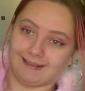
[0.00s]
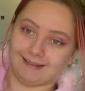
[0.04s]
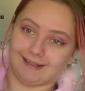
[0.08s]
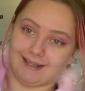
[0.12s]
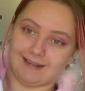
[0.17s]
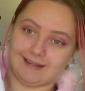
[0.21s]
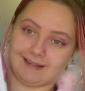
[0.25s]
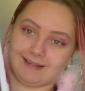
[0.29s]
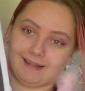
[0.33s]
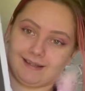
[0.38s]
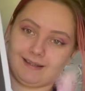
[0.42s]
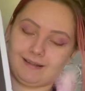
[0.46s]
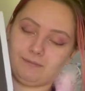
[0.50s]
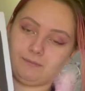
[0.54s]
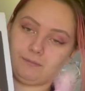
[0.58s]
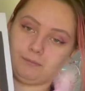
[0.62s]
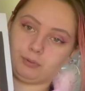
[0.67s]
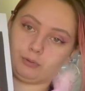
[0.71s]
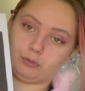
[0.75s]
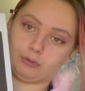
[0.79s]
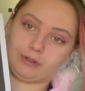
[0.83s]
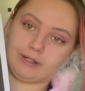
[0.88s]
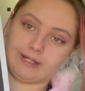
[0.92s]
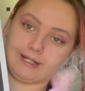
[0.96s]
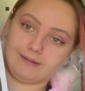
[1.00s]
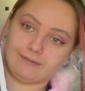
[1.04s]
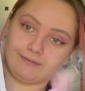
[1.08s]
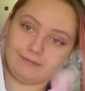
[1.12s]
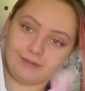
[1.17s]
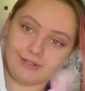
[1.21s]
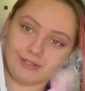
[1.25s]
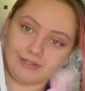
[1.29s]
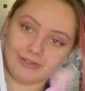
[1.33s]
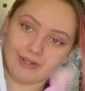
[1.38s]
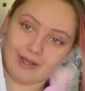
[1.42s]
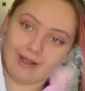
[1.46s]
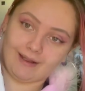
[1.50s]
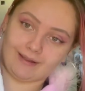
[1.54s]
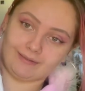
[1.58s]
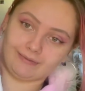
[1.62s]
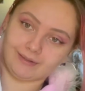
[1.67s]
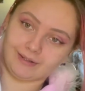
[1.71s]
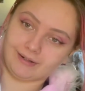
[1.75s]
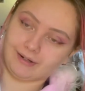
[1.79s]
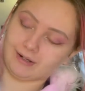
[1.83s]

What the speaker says: like brief design that I